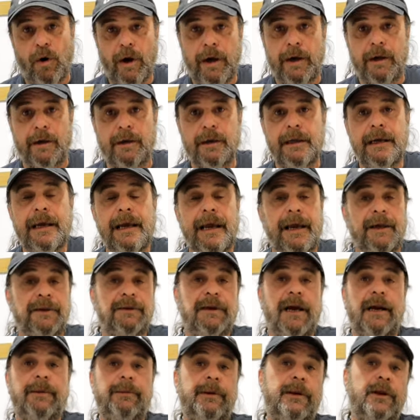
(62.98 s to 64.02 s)
oil.
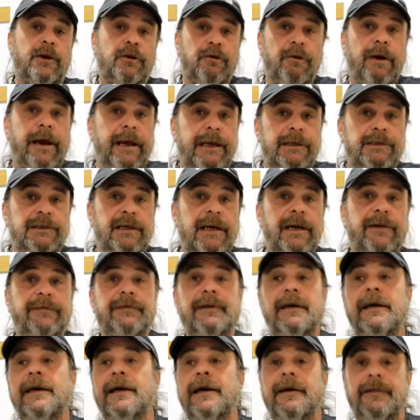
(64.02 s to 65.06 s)
It's got to be the
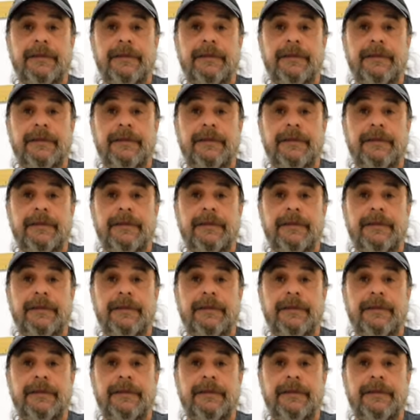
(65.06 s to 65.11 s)
crankshaft,